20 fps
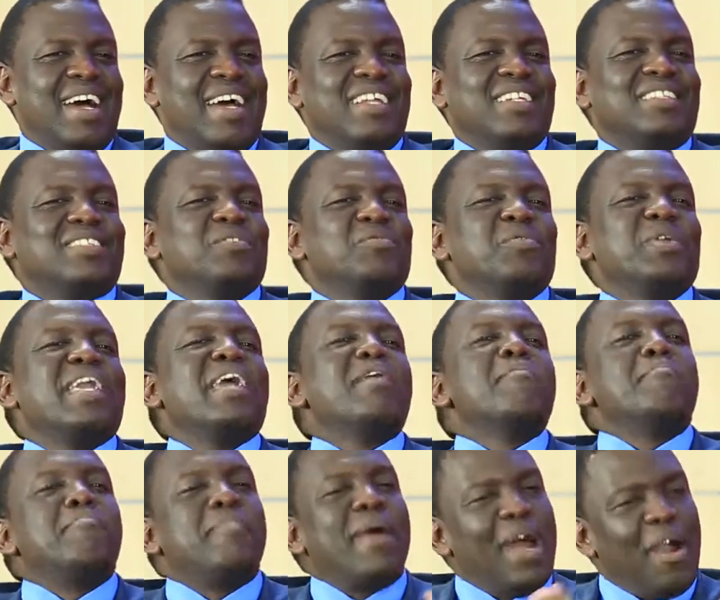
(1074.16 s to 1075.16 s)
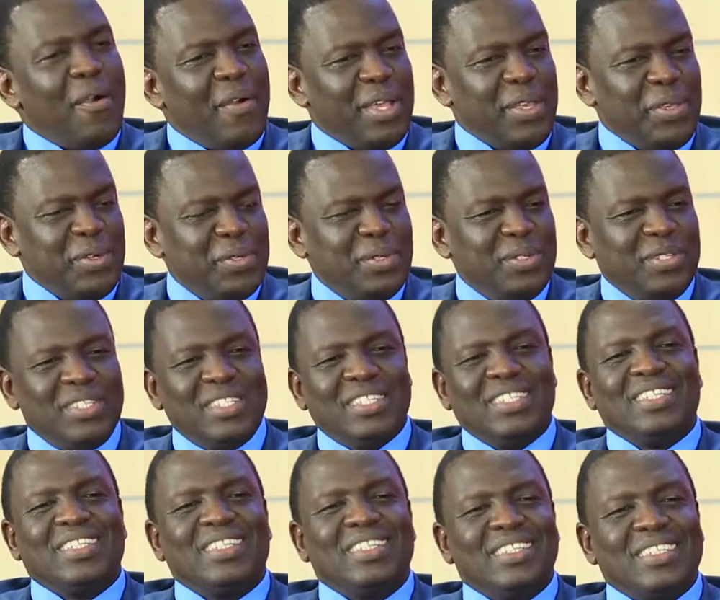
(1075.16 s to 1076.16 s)
And we empower you
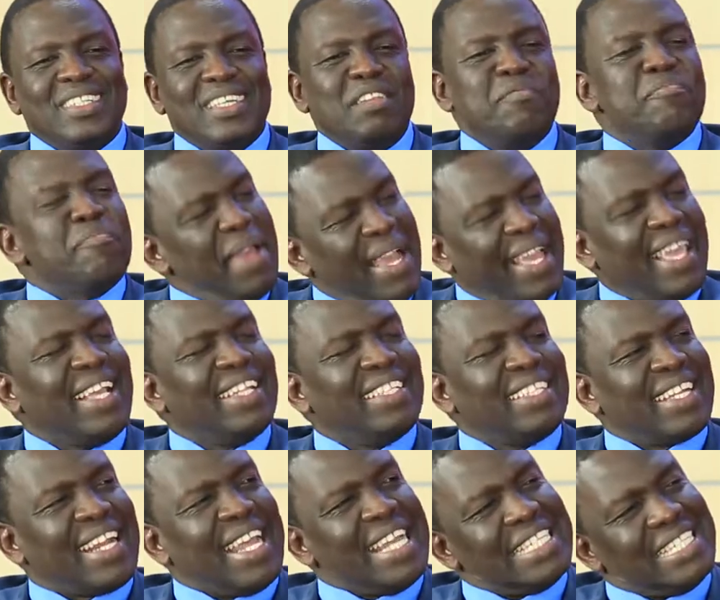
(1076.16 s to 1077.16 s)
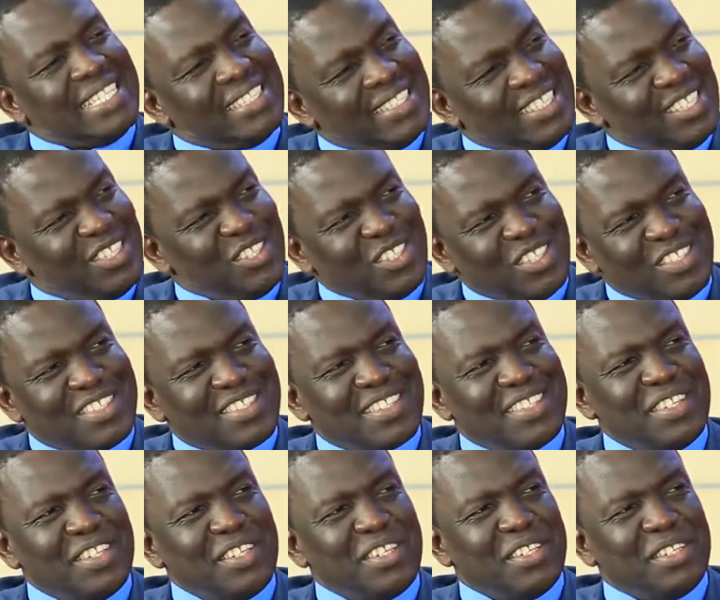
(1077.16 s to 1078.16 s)
in making the right decisions
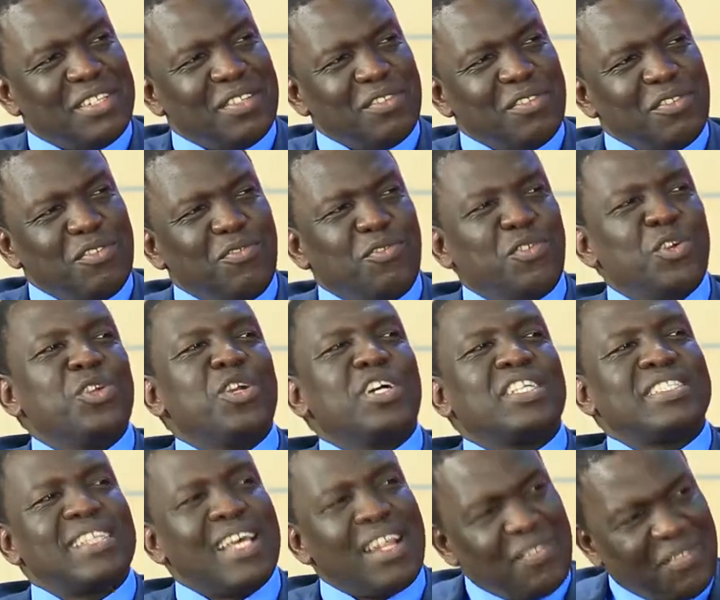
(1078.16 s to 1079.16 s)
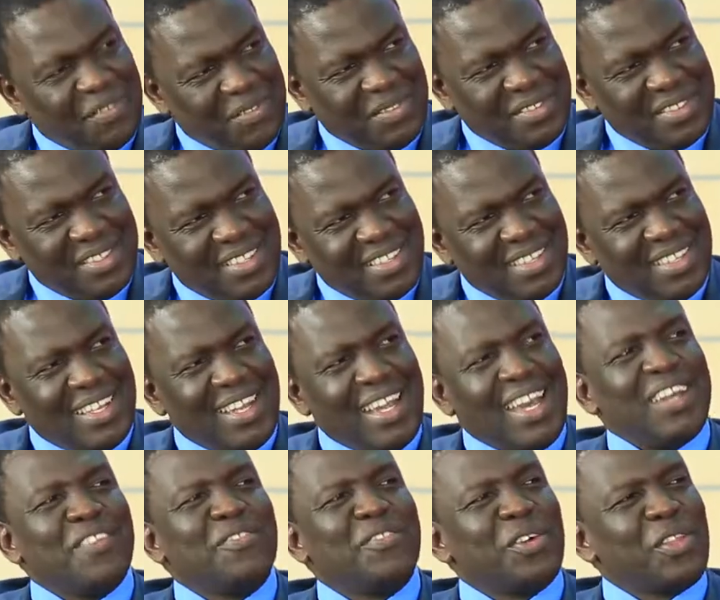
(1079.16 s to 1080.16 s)
for yourself
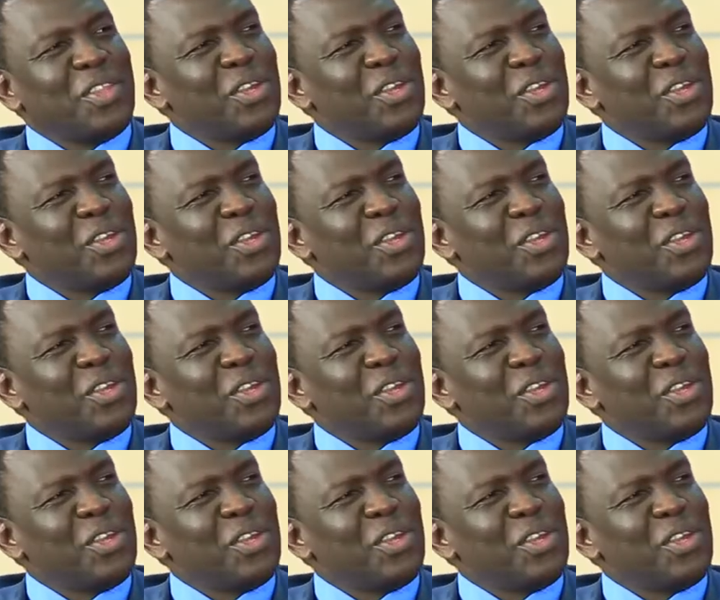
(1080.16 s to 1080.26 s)
and for